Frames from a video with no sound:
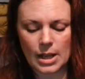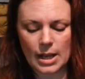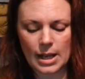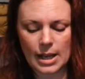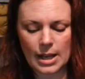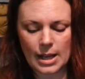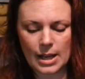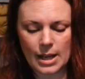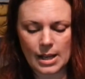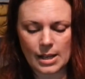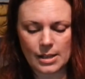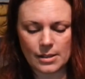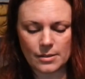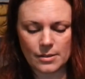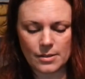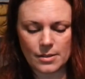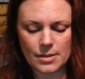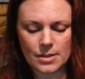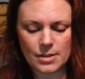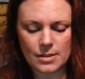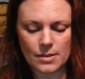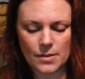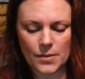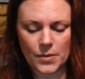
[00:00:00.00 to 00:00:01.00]

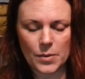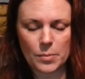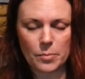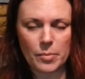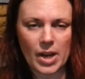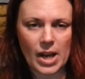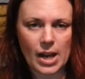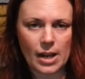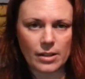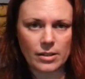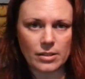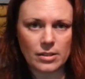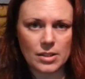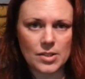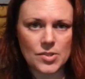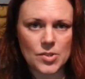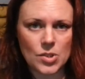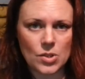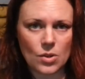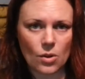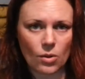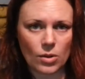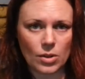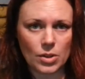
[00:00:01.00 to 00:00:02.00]
And the pattern is
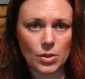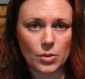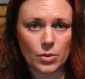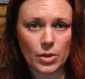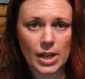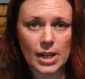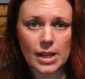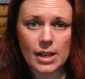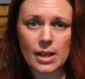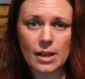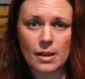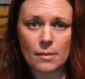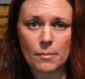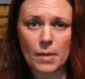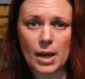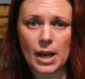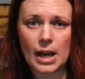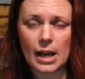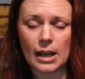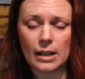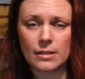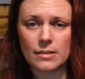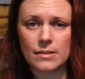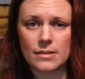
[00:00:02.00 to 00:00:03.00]
called Graham
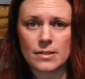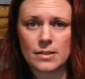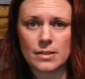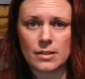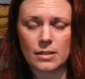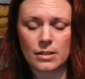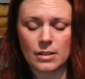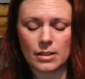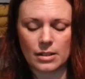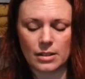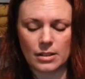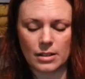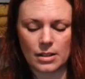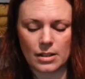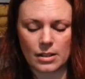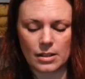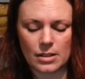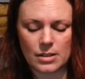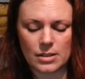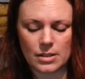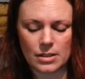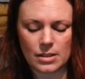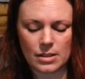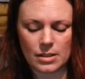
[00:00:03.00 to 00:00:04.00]
Hat, and
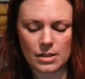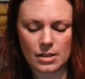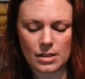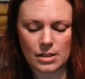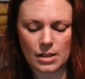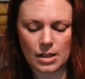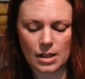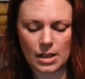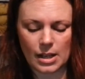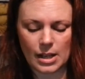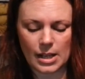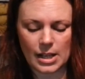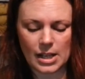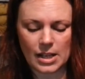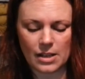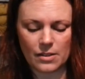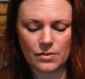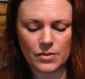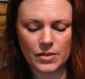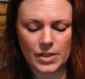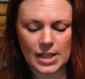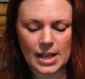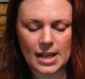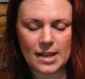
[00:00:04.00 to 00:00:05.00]
I
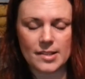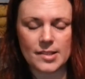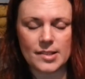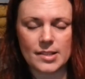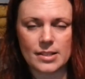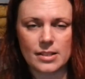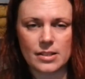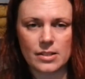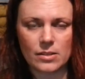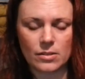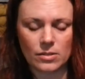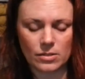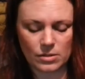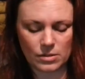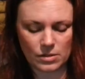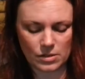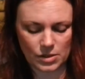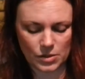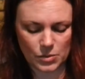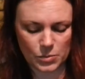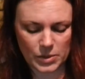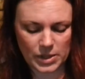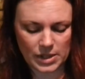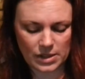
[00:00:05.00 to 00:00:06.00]
have casted on
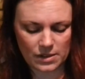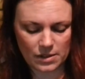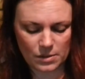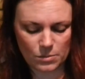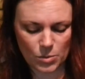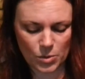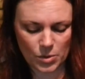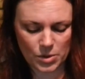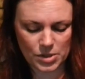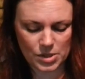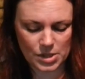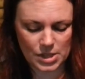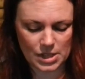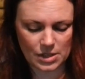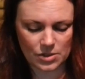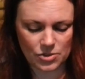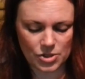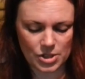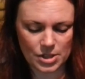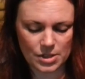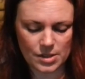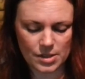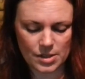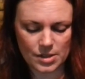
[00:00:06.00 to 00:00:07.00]
20 more
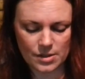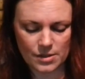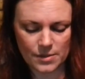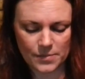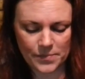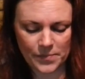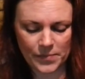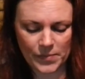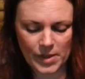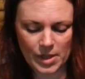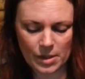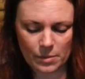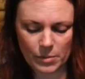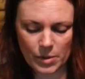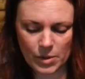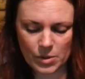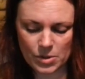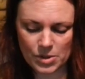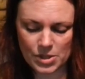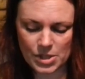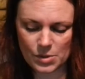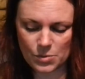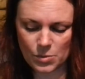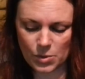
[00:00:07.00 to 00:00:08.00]
stitches
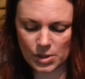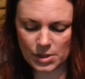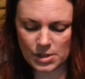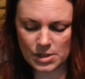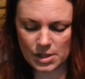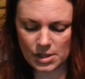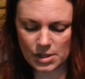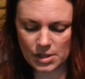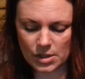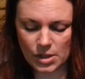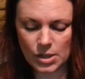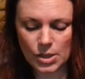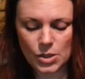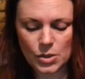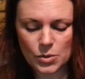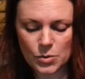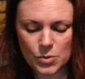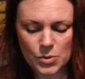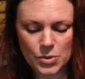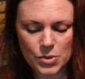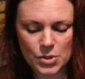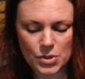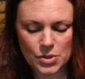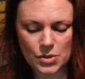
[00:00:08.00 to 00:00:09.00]
because I wanted a
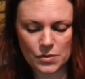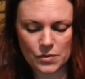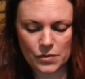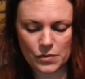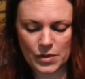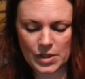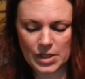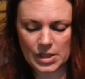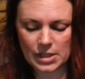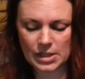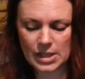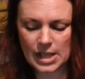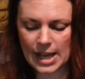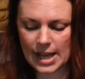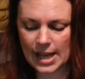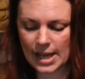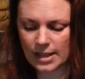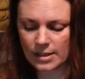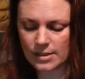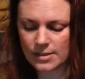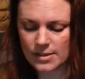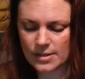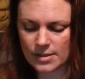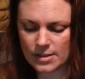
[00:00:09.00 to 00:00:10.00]
loose fitted
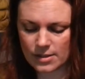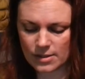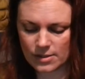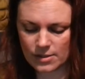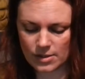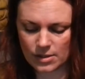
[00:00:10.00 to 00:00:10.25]
hat